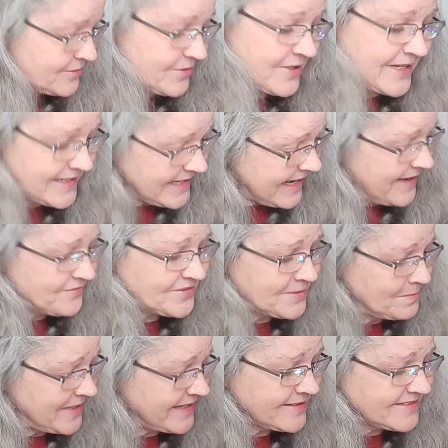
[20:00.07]
They're going to have to
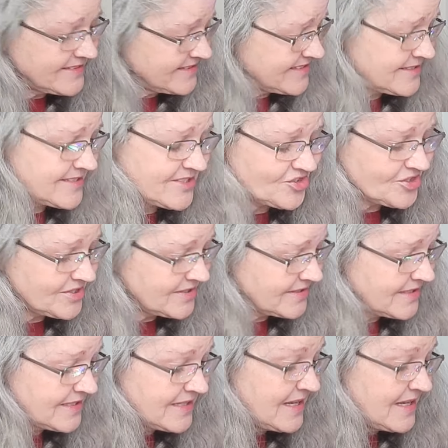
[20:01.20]
make a decision.